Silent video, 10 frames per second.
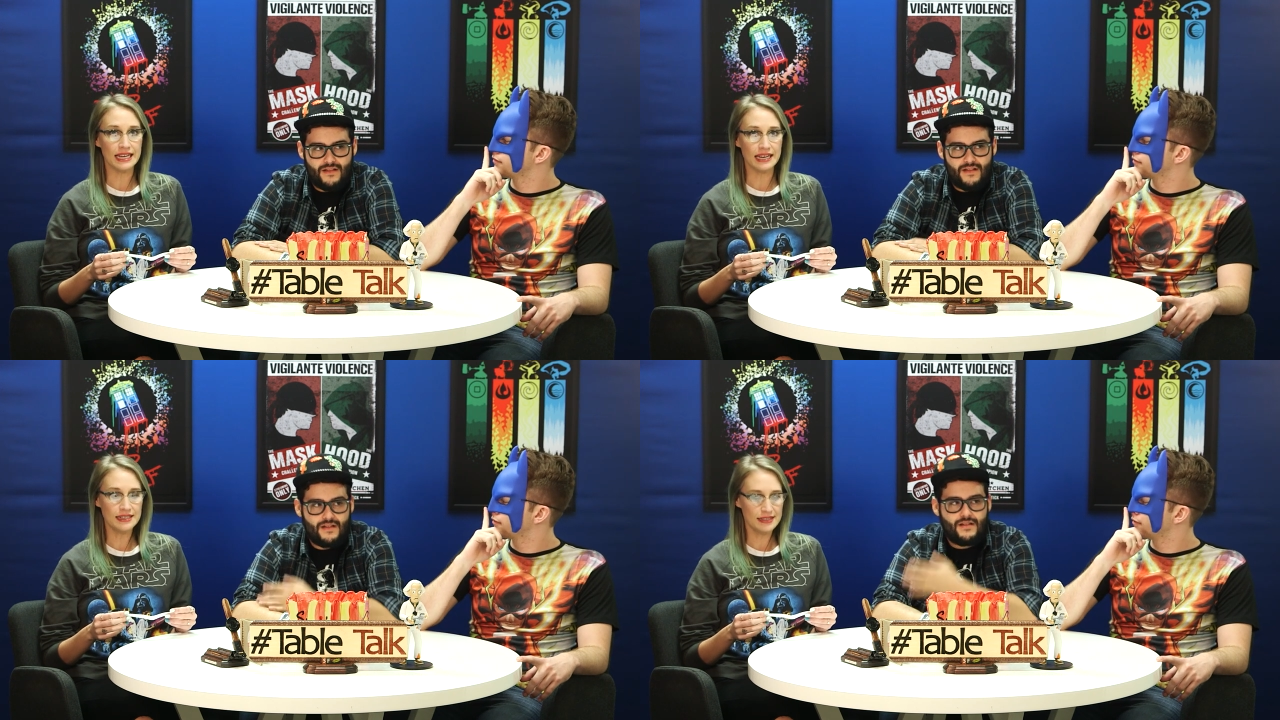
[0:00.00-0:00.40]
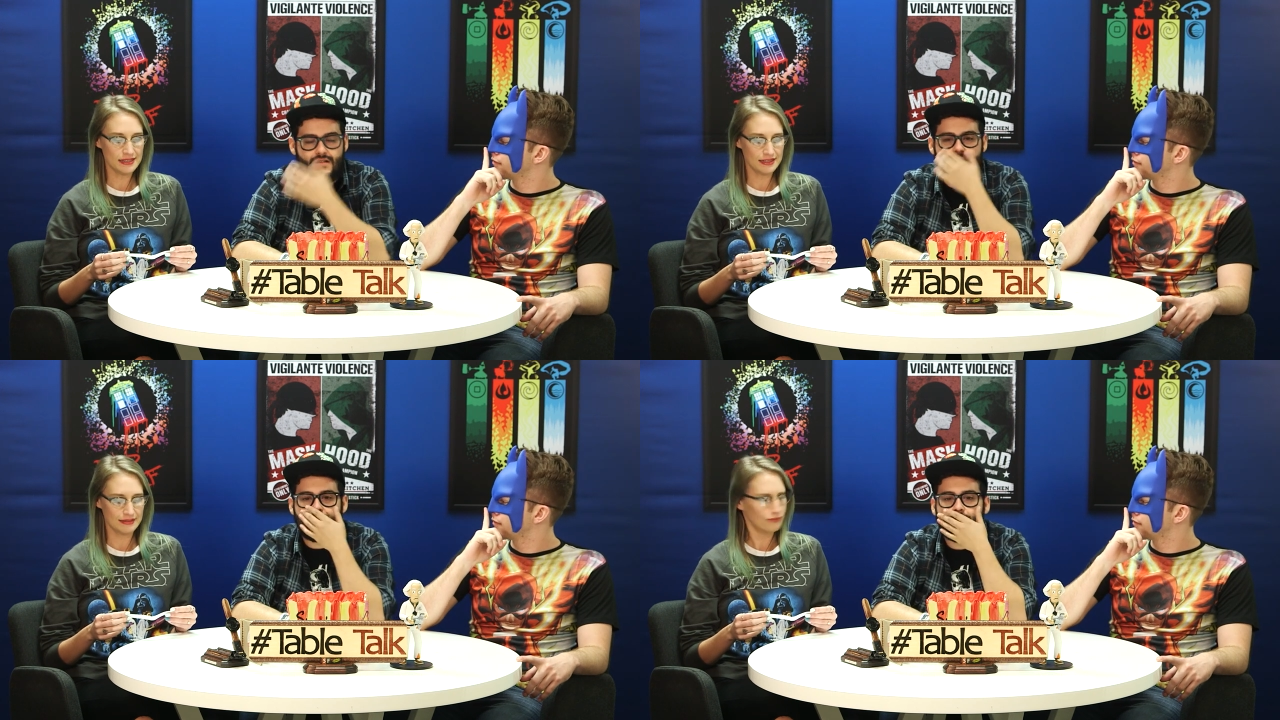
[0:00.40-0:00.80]
Speaker 1: in.
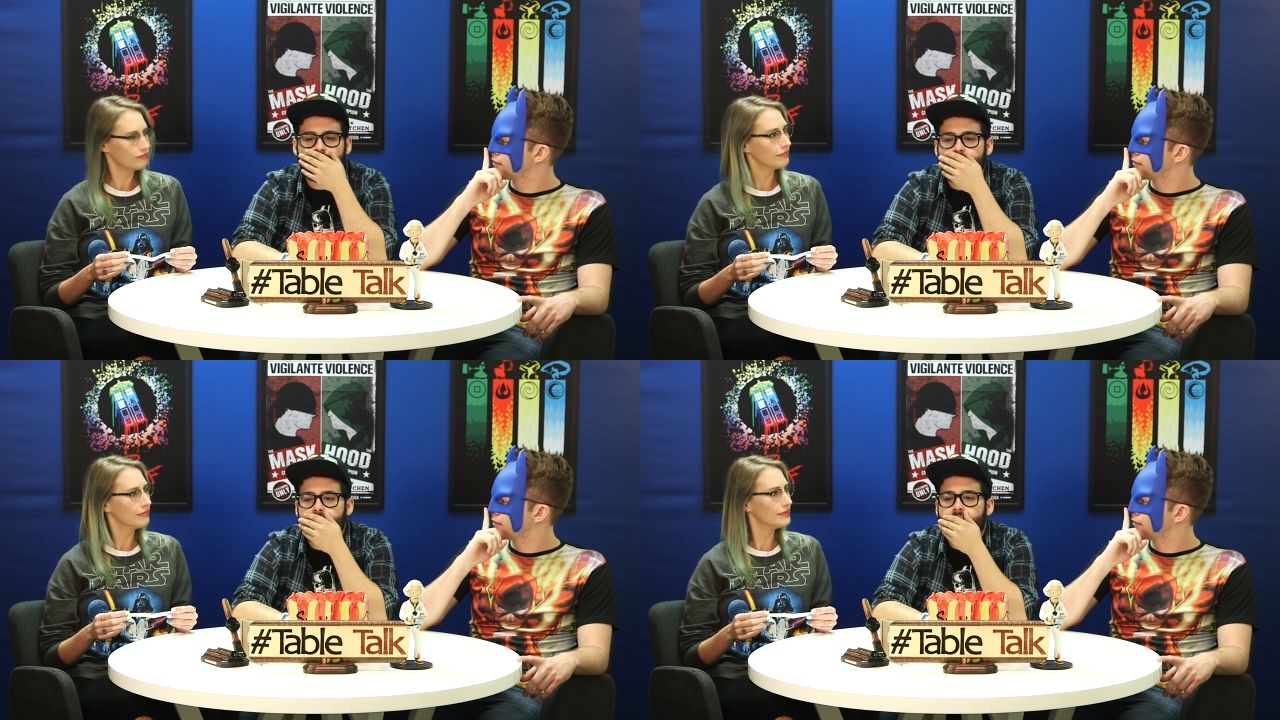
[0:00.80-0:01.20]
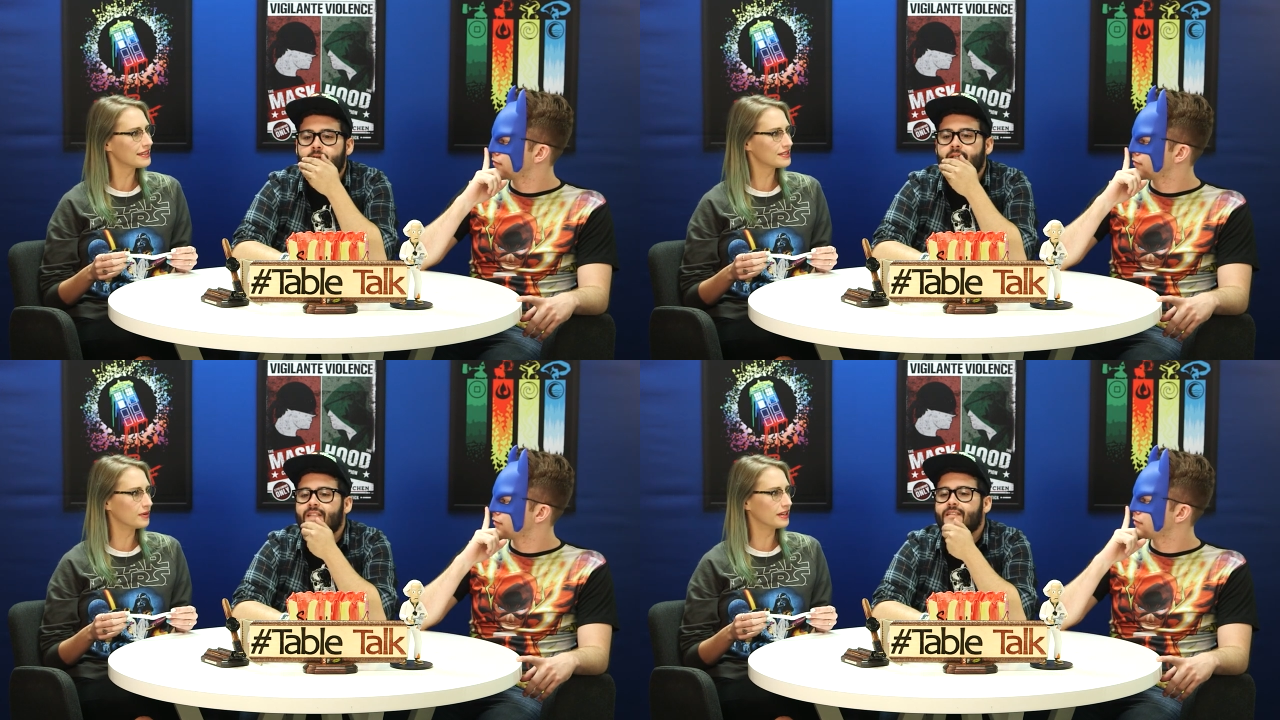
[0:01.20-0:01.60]

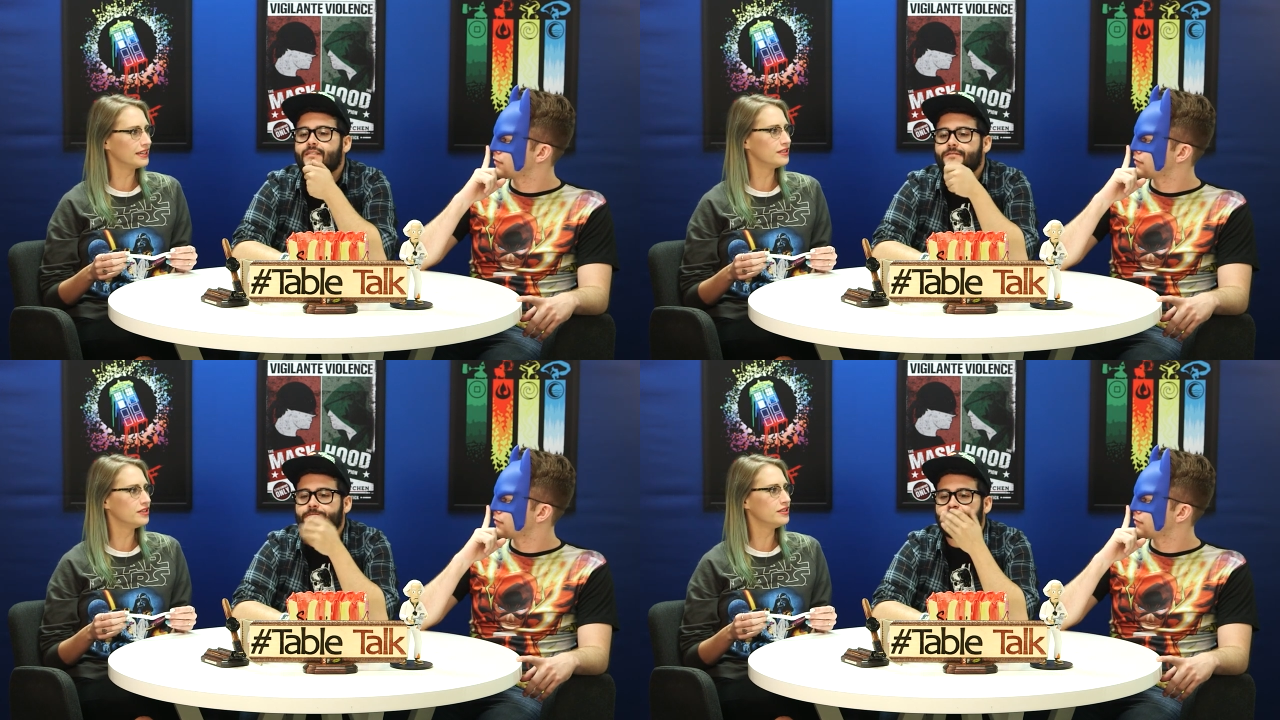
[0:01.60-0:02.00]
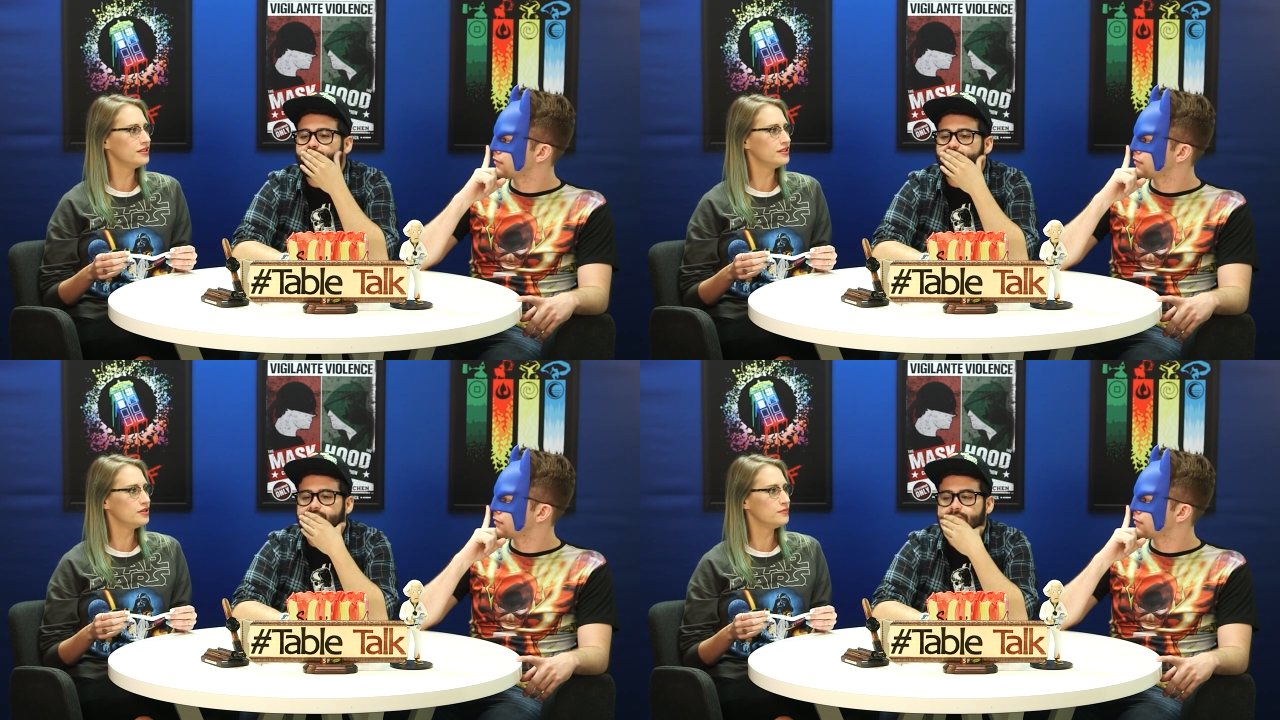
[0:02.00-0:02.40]
That's not what you do.
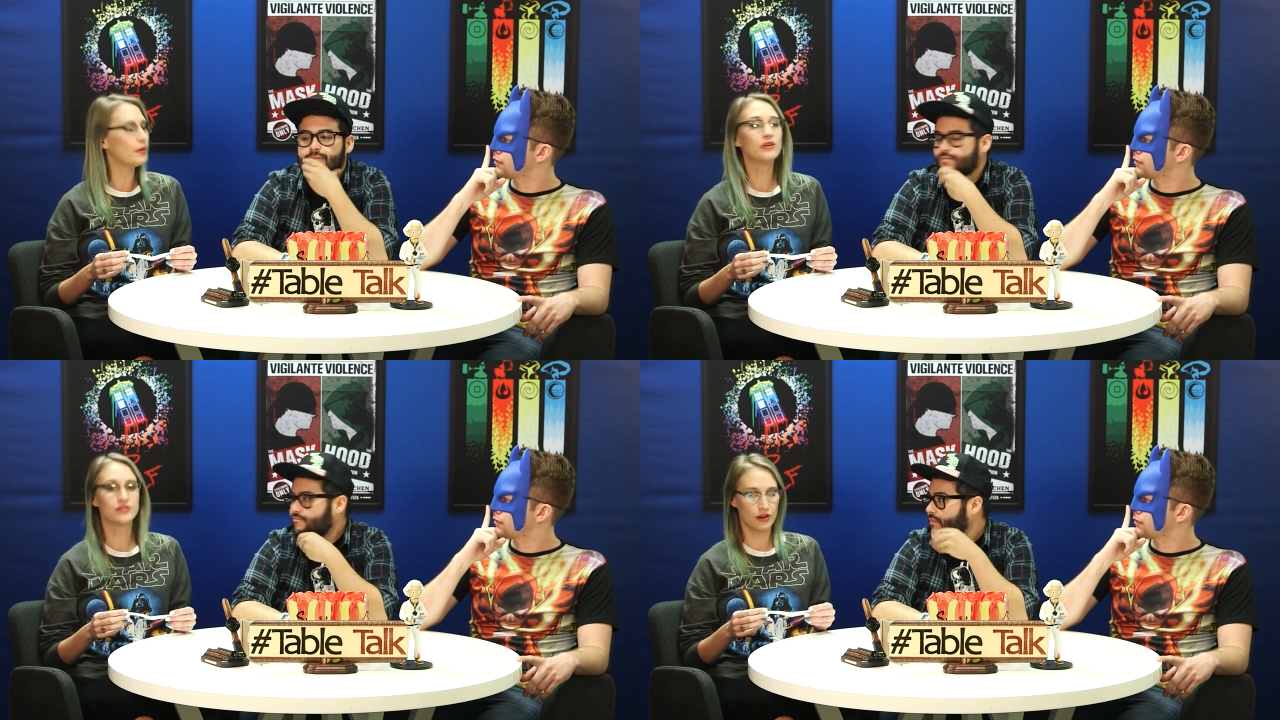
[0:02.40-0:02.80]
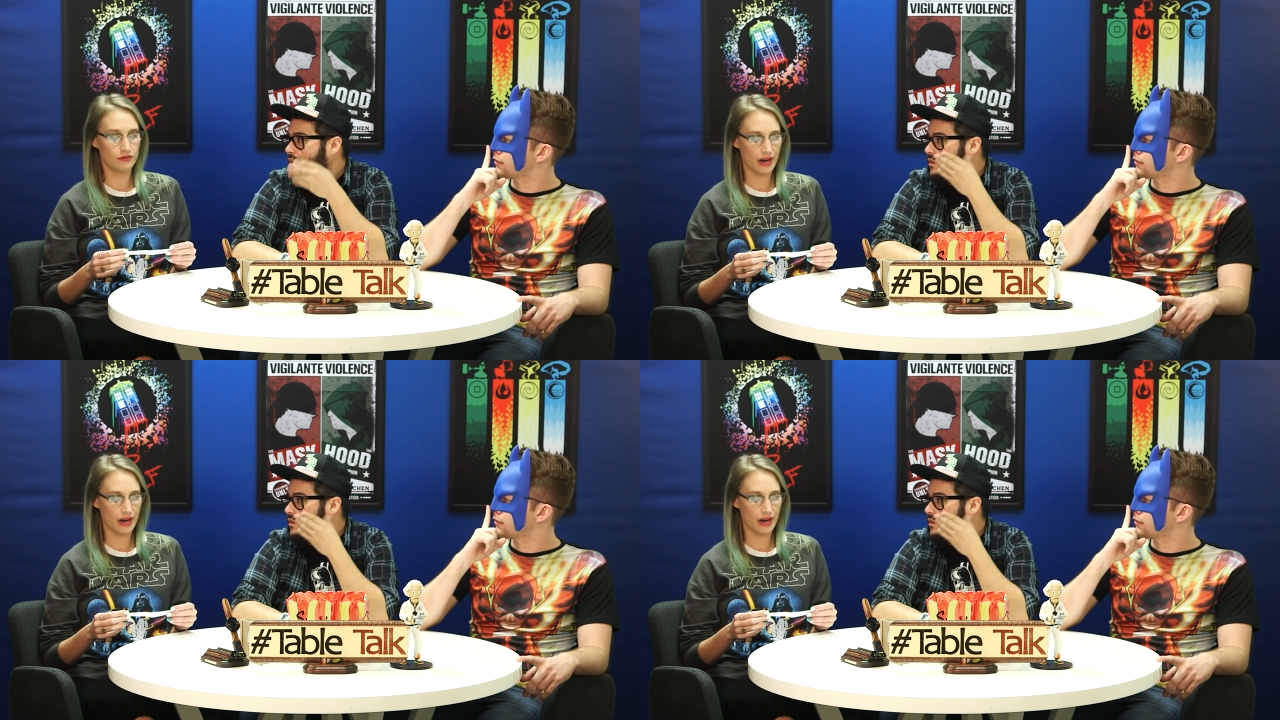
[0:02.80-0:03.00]
You post it on